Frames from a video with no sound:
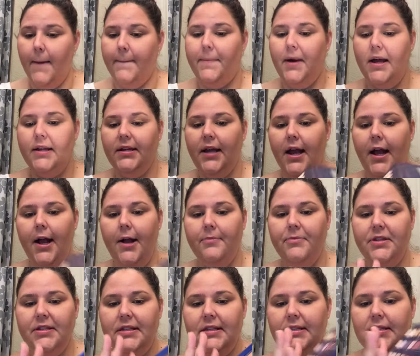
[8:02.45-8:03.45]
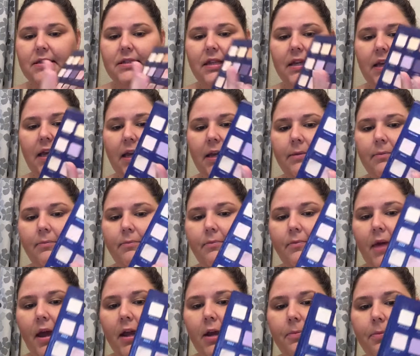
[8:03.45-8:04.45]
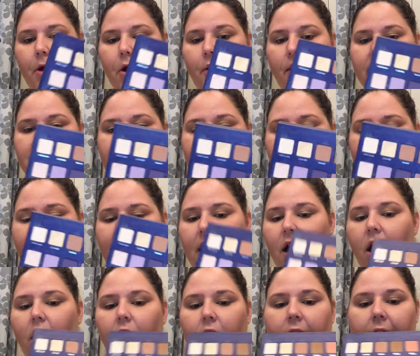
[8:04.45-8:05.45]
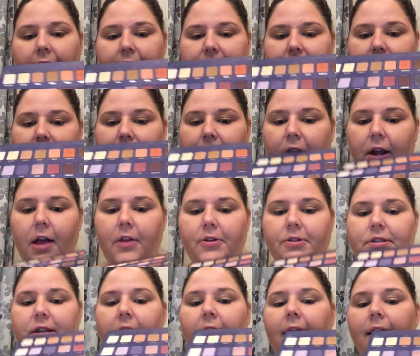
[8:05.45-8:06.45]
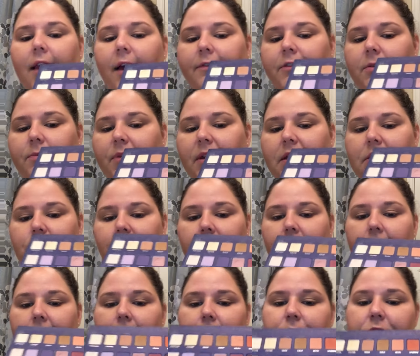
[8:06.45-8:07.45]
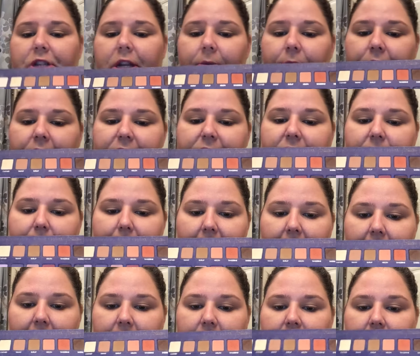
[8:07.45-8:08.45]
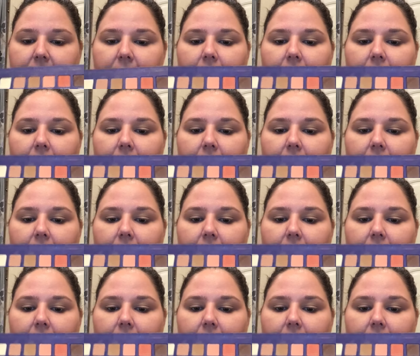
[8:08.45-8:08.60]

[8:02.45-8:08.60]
But this is the Mega Pro. It's kind of got all kinds of different colors. I loved it because we went from shimmeries to matte.